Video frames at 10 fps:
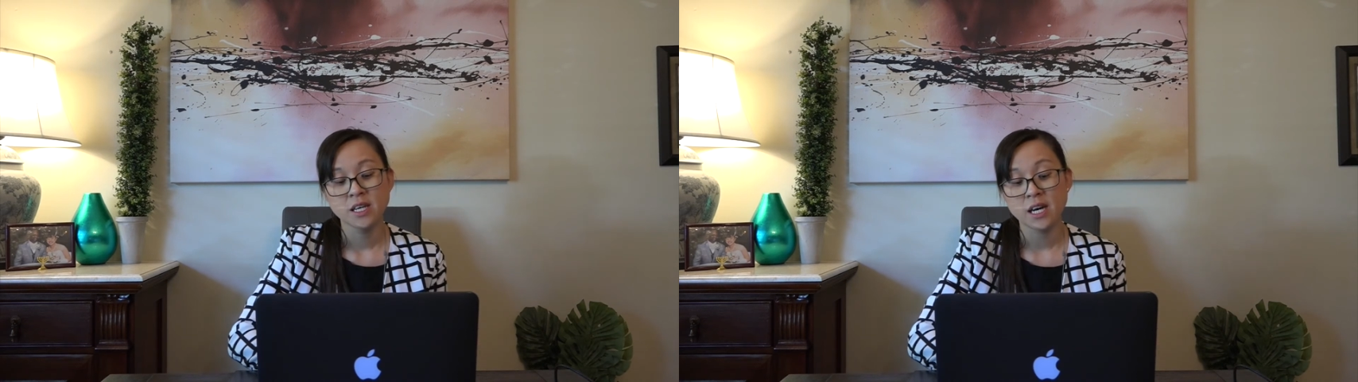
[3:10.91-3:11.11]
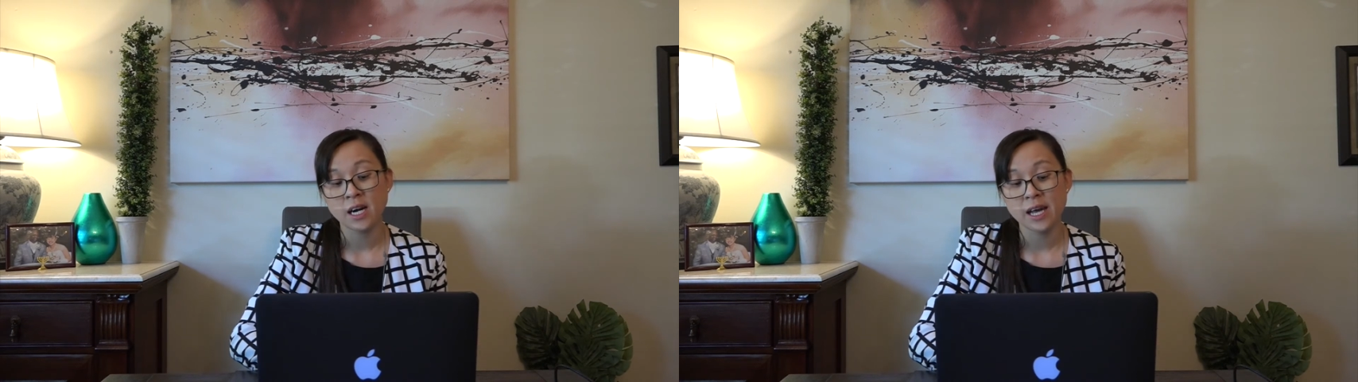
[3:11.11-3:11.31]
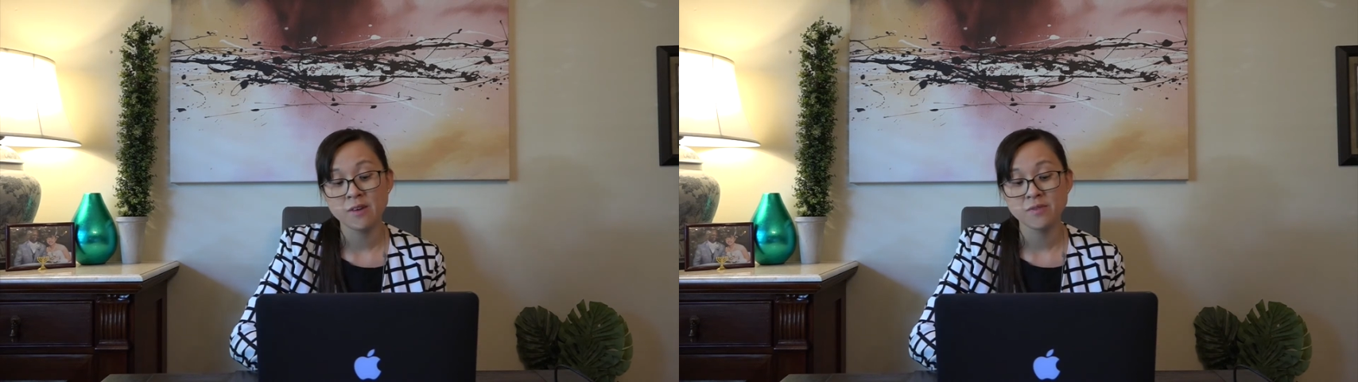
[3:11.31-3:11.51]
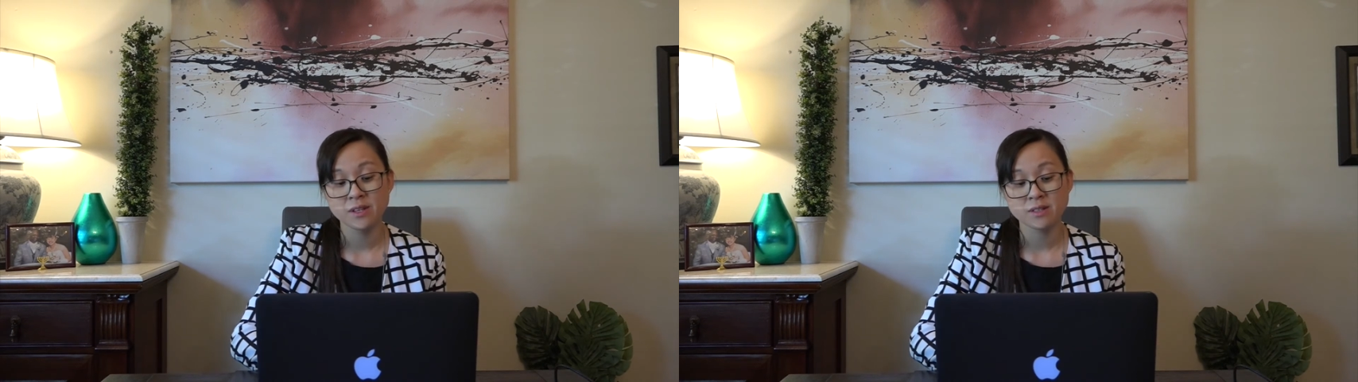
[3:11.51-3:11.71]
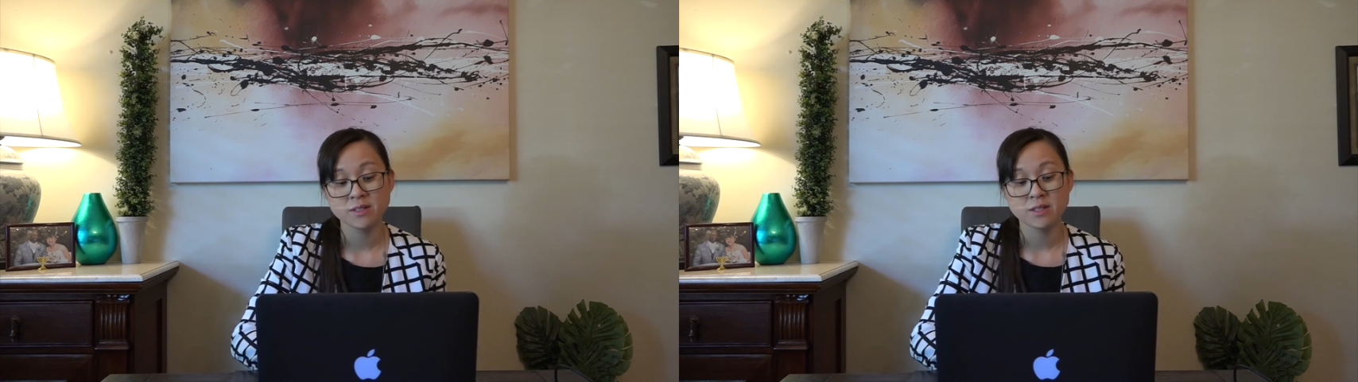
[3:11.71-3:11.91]

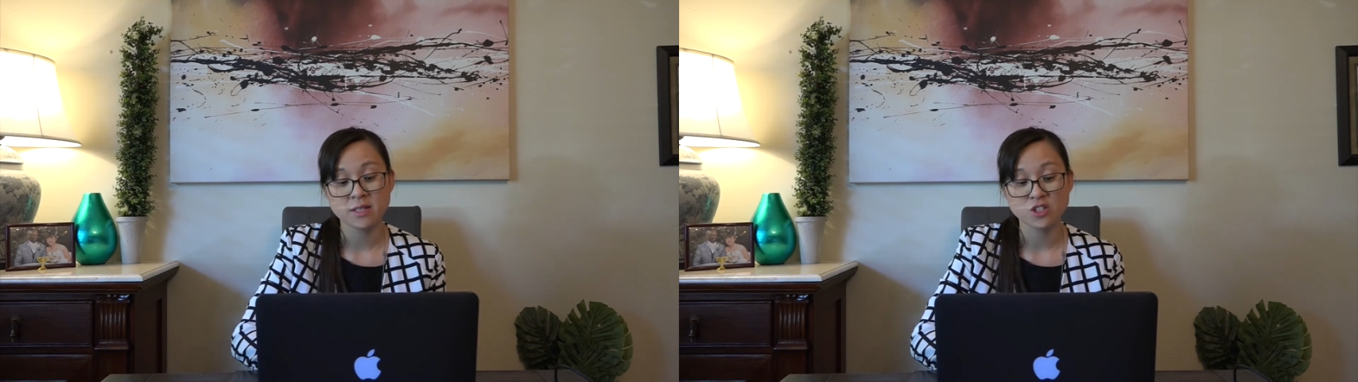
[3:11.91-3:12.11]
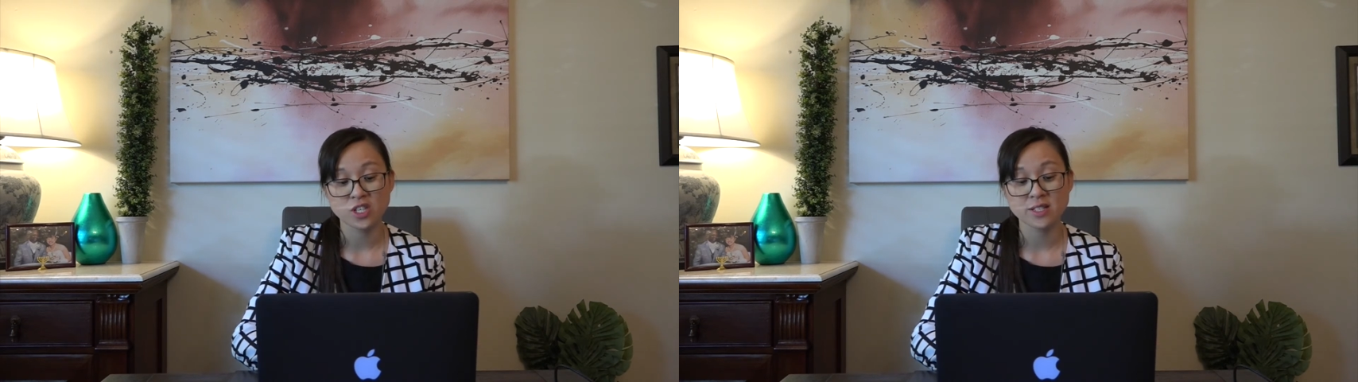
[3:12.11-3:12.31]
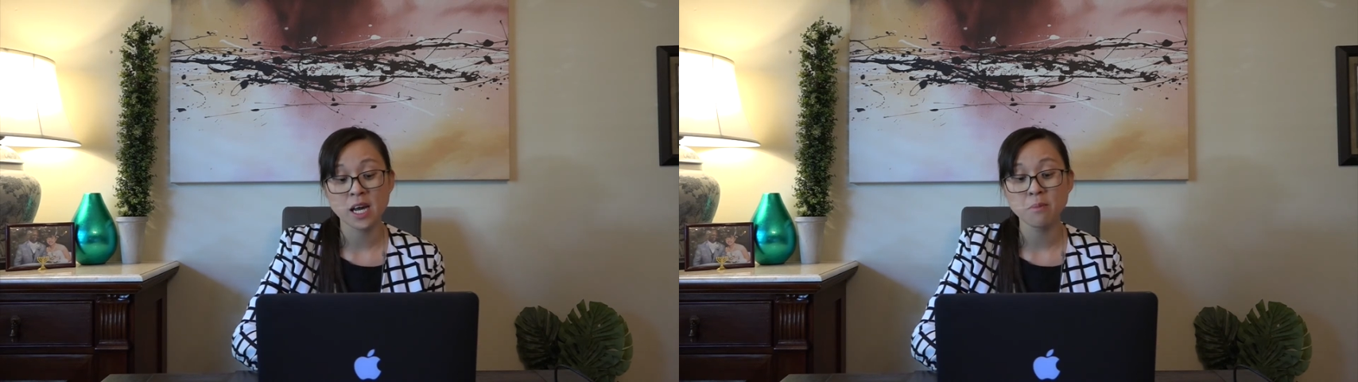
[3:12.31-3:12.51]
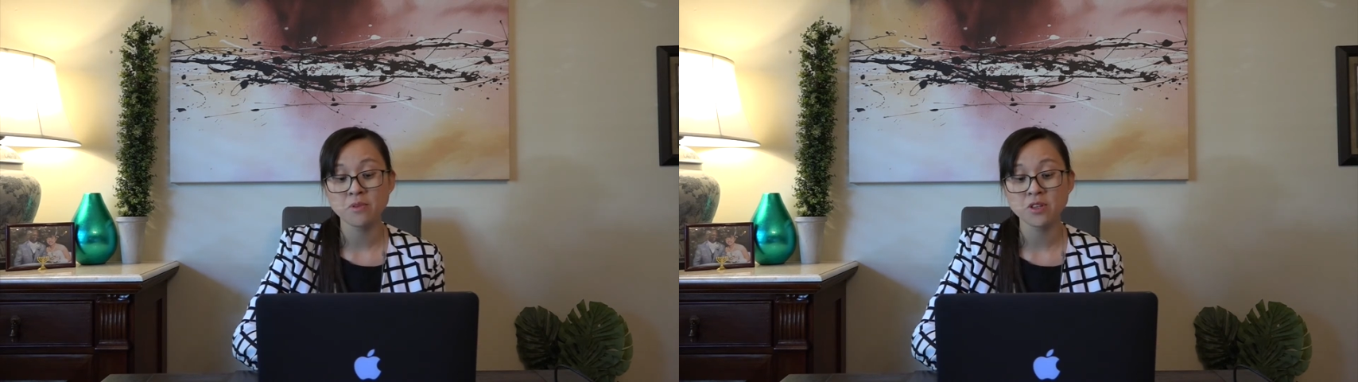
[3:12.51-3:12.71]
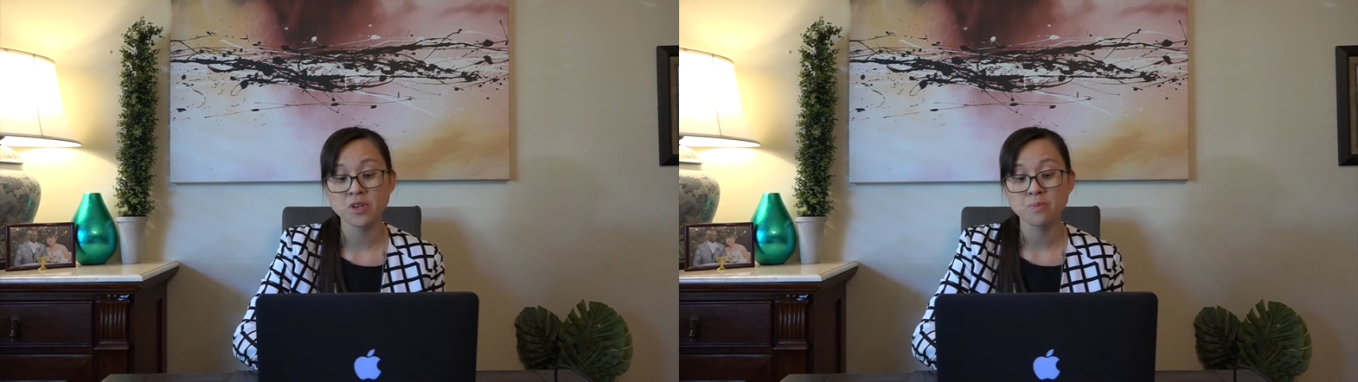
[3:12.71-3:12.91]
evidence such as
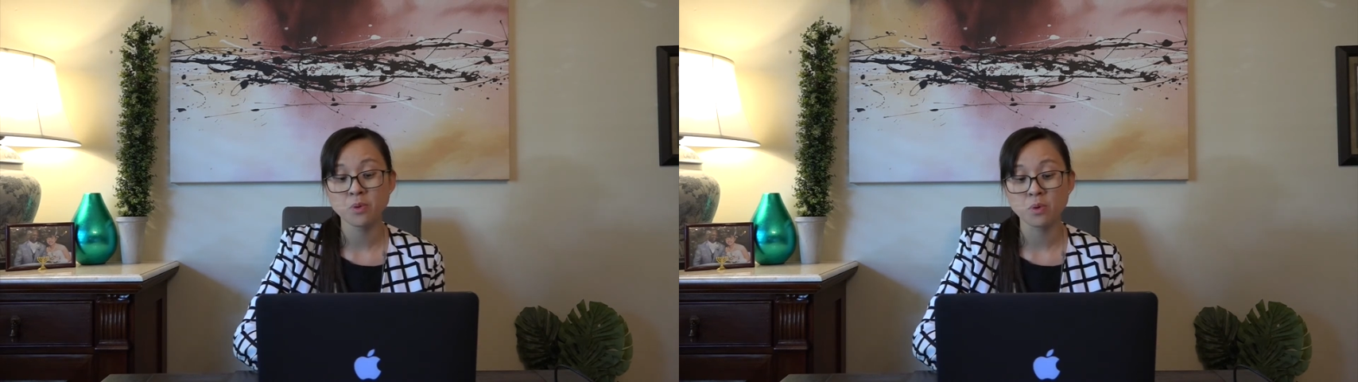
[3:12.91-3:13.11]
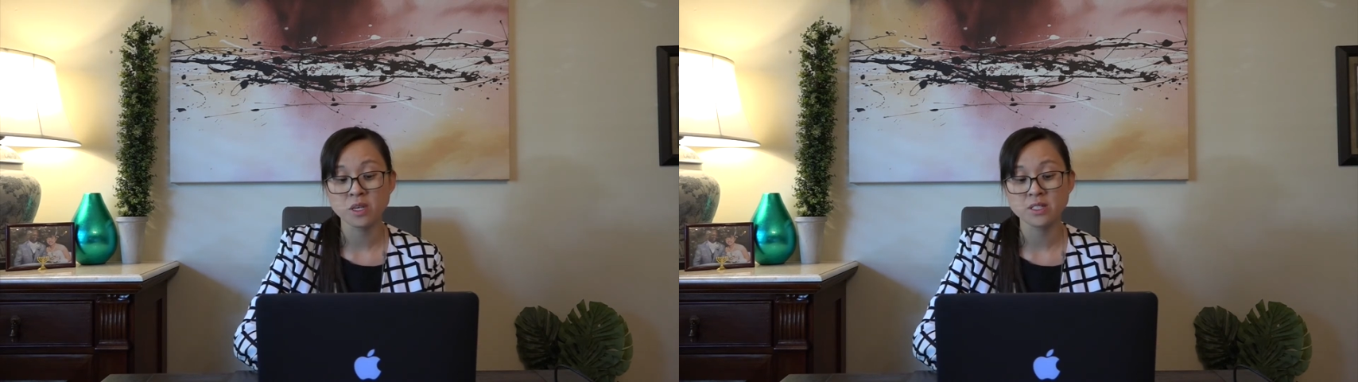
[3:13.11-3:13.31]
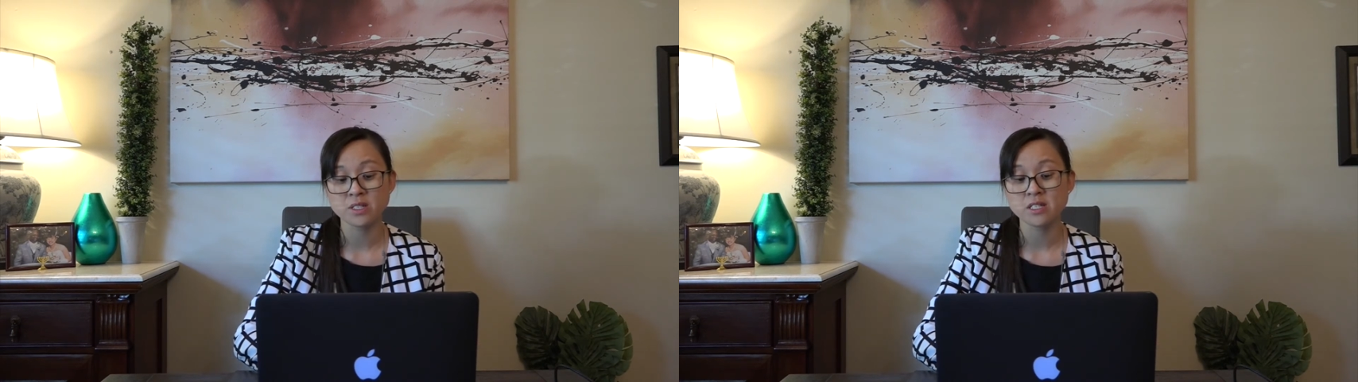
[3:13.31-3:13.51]
company reports